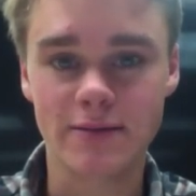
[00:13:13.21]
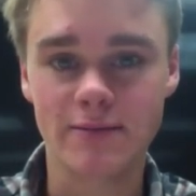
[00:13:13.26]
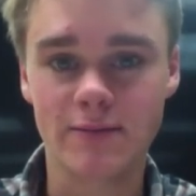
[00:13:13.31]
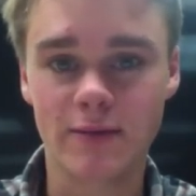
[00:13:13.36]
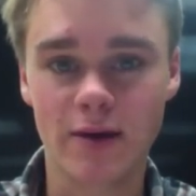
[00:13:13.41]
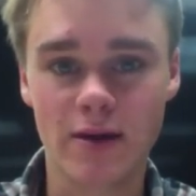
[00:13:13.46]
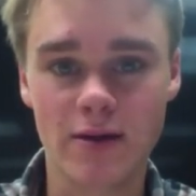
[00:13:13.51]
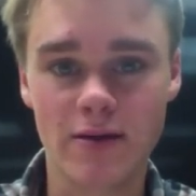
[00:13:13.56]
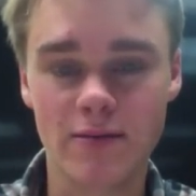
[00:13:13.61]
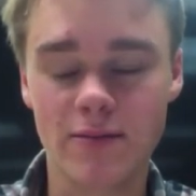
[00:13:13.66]
One
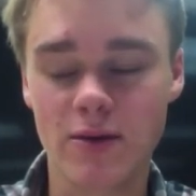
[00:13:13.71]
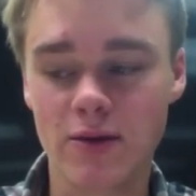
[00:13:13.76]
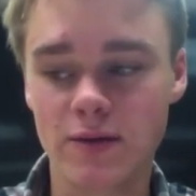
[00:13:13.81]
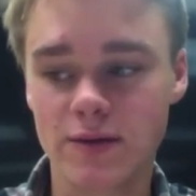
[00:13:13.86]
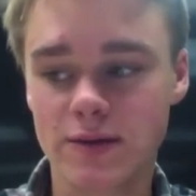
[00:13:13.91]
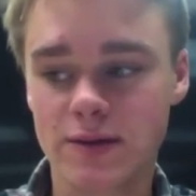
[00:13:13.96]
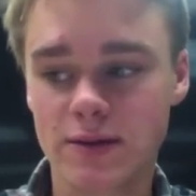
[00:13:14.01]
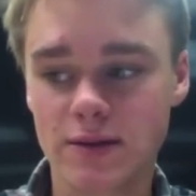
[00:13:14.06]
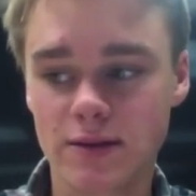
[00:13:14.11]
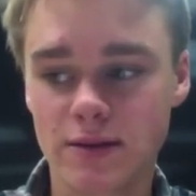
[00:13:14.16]
of the
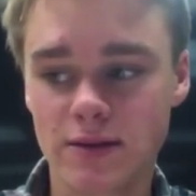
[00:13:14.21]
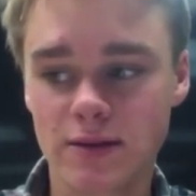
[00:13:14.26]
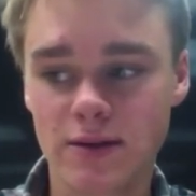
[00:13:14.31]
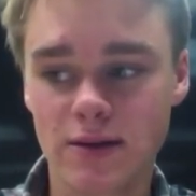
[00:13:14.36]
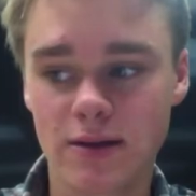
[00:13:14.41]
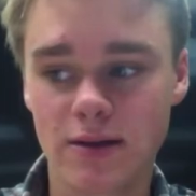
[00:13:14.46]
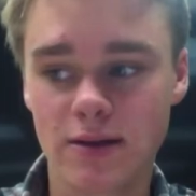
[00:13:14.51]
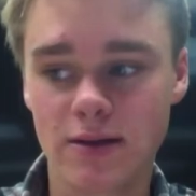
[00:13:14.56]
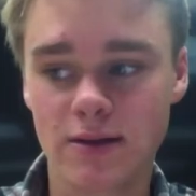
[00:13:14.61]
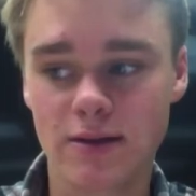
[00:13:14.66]
most
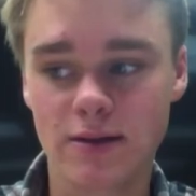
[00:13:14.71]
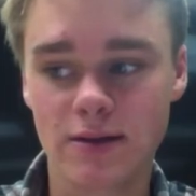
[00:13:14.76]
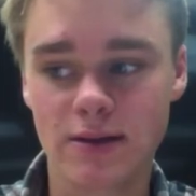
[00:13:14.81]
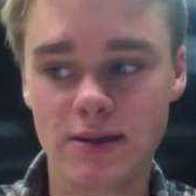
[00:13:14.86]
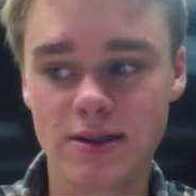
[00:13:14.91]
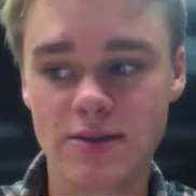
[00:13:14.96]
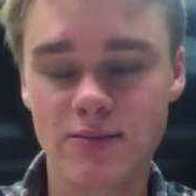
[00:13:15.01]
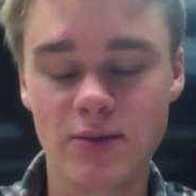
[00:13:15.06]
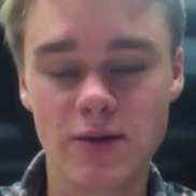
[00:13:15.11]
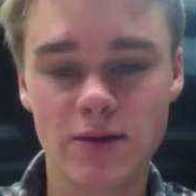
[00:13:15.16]

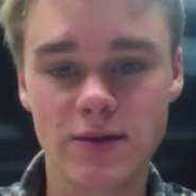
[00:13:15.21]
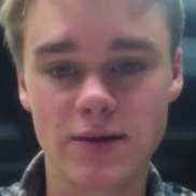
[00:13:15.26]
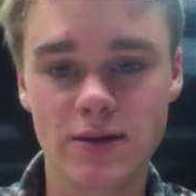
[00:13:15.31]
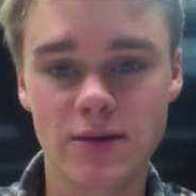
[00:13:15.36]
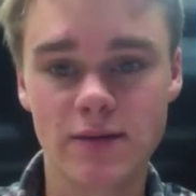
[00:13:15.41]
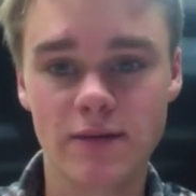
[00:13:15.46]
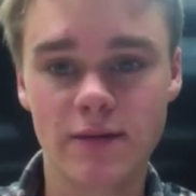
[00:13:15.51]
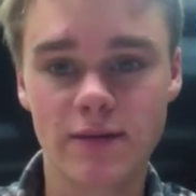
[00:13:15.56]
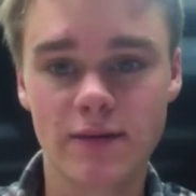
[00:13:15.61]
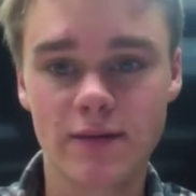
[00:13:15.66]

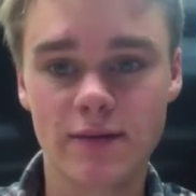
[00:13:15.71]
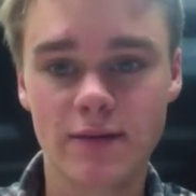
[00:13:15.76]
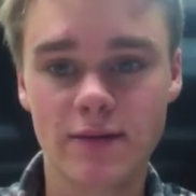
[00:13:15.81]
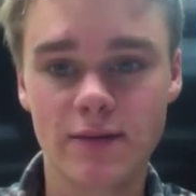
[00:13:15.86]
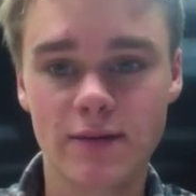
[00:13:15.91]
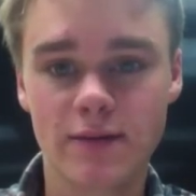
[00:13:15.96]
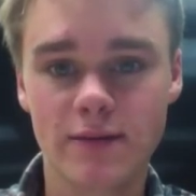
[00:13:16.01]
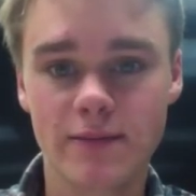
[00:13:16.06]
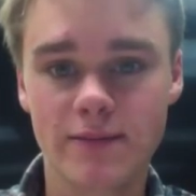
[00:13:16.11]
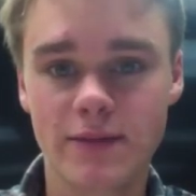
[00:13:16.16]
explosive
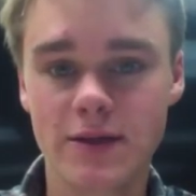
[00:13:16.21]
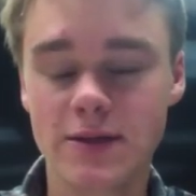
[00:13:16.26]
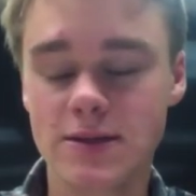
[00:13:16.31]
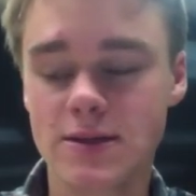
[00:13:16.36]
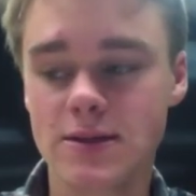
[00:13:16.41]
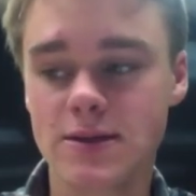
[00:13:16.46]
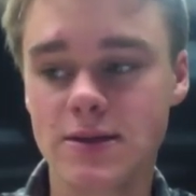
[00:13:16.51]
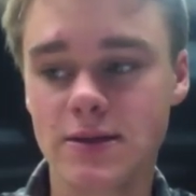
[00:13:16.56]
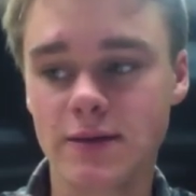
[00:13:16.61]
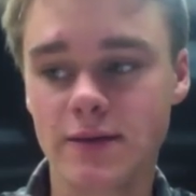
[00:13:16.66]

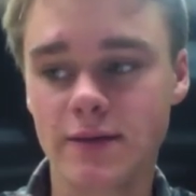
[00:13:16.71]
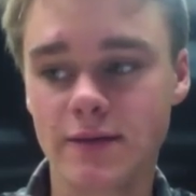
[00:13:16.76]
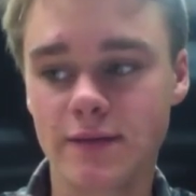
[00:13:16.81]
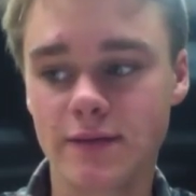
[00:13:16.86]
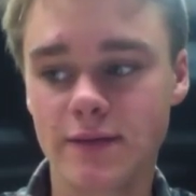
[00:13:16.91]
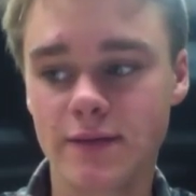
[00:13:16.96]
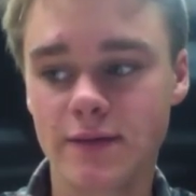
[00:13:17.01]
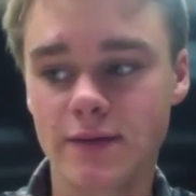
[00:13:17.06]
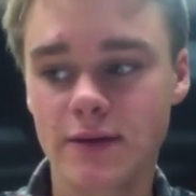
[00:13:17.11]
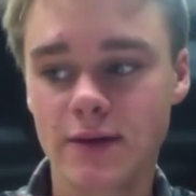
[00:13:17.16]
pieces of
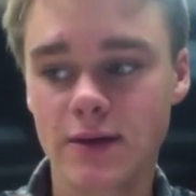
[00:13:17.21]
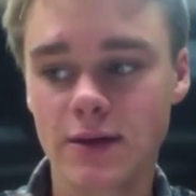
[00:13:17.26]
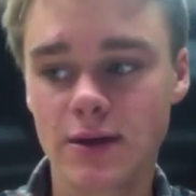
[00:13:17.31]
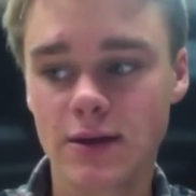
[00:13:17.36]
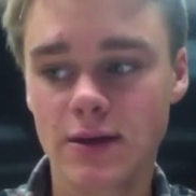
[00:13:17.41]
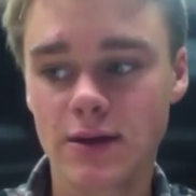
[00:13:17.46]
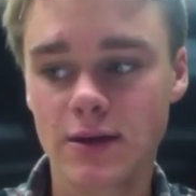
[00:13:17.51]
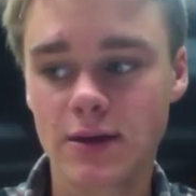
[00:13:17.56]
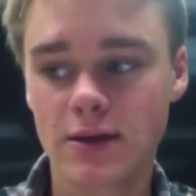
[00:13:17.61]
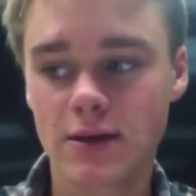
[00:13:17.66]

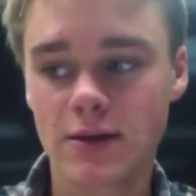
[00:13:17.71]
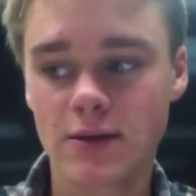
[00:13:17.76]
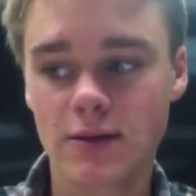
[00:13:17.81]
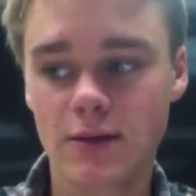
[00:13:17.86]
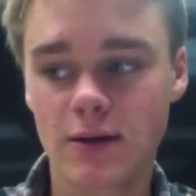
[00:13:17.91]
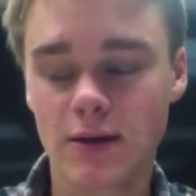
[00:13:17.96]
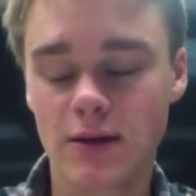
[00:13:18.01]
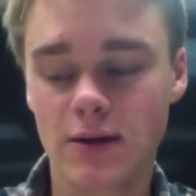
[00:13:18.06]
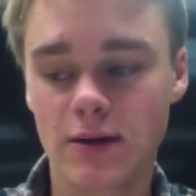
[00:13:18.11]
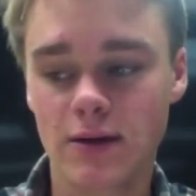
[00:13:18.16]

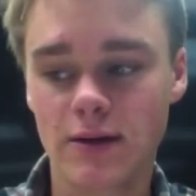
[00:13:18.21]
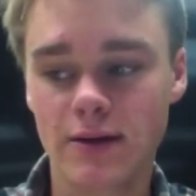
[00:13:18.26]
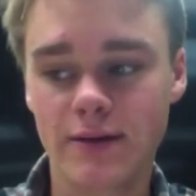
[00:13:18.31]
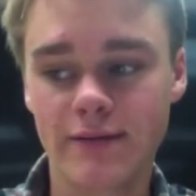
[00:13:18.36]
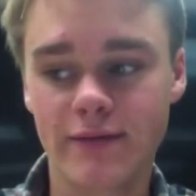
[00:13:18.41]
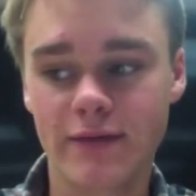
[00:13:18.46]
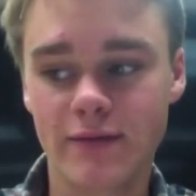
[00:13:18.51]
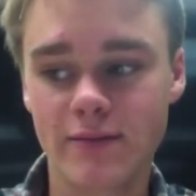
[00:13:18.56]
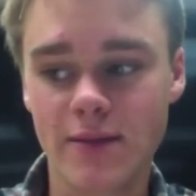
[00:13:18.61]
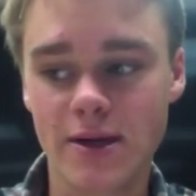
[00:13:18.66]

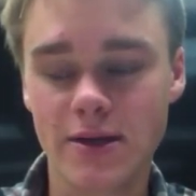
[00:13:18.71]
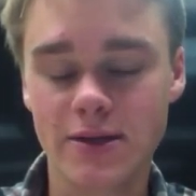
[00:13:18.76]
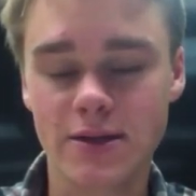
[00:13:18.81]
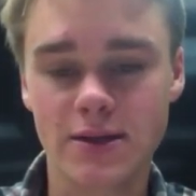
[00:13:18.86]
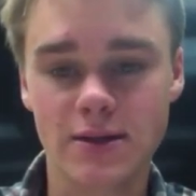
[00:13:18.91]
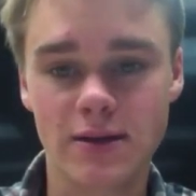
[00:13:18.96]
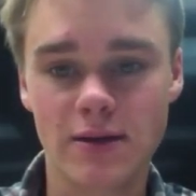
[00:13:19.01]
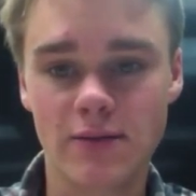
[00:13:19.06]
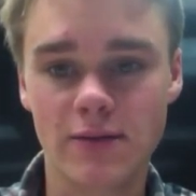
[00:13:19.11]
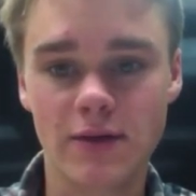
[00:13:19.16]

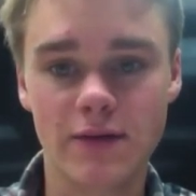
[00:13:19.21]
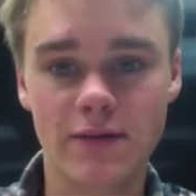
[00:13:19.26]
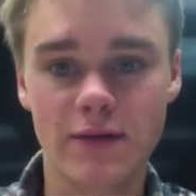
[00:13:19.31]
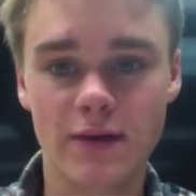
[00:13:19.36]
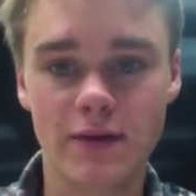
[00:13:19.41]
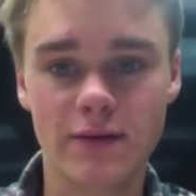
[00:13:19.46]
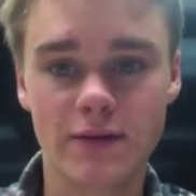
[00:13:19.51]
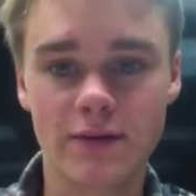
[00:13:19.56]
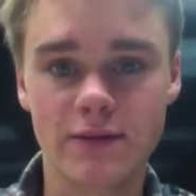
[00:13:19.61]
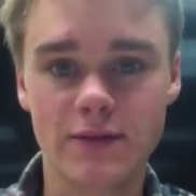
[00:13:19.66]
information that we've
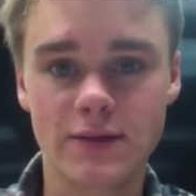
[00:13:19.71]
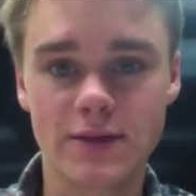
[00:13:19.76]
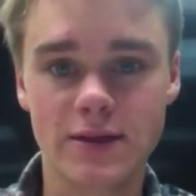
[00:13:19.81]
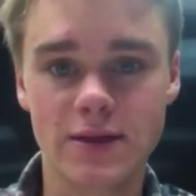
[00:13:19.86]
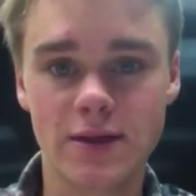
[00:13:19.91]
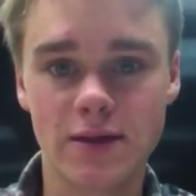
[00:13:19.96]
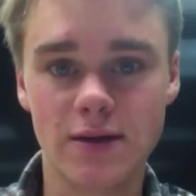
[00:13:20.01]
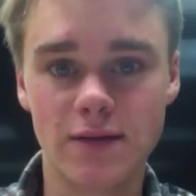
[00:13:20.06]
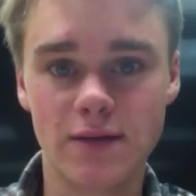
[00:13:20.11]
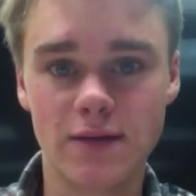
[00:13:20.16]
ever
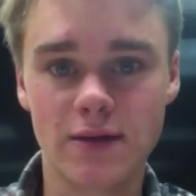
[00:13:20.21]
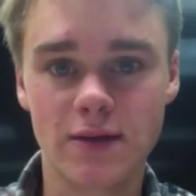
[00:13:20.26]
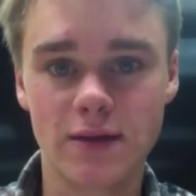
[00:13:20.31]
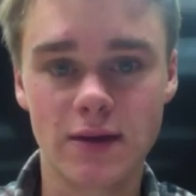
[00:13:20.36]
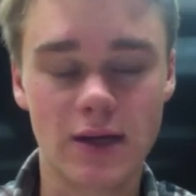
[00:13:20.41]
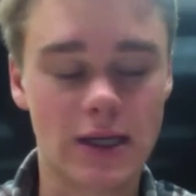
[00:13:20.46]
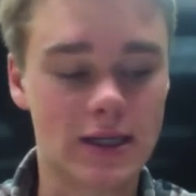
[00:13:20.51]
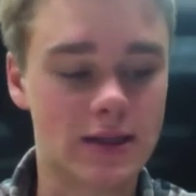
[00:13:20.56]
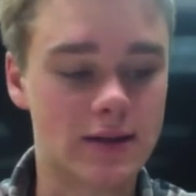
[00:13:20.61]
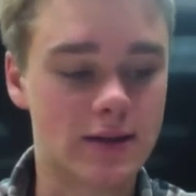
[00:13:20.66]
received,
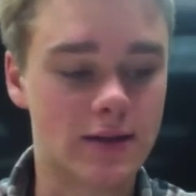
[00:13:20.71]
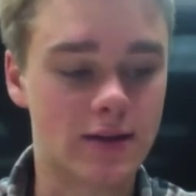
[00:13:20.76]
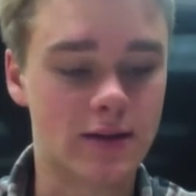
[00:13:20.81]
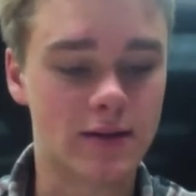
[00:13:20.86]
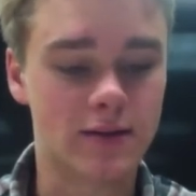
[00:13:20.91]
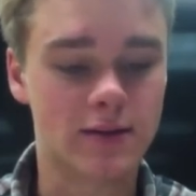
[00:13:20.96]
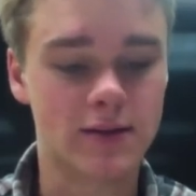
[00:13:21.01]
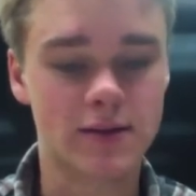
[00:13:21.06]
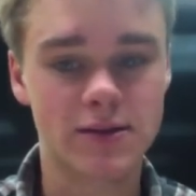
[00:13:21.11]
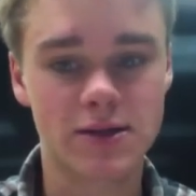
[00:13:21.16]
and
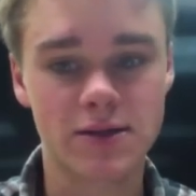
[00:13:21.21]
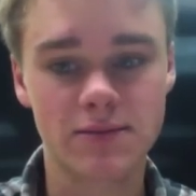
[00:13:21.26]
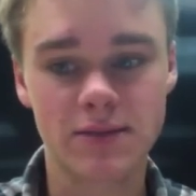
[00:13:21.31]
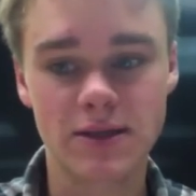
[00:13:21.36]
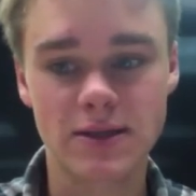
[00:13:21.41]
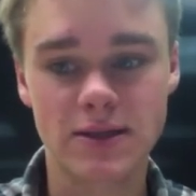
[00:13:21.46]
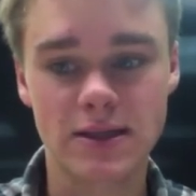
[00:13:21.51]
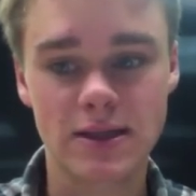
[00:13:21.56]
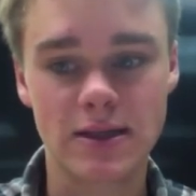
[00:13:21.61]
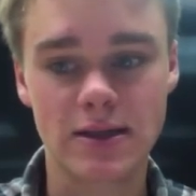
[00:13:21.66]
it should be
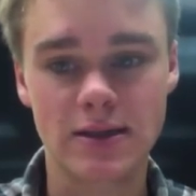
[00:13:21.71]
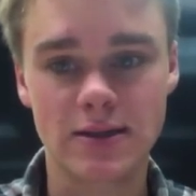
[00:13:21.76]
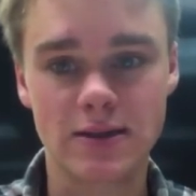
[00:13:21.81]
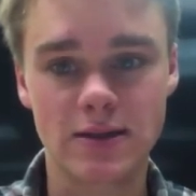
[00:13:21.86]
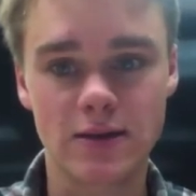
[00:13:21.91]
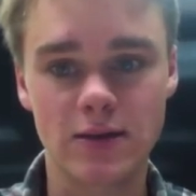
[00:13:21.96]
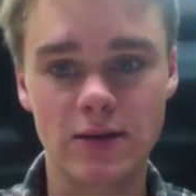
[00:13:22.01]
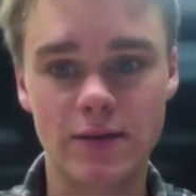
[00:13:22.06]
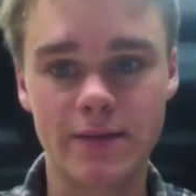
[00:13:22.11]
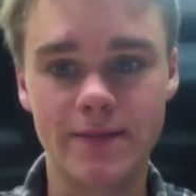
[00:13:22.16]
seen as so.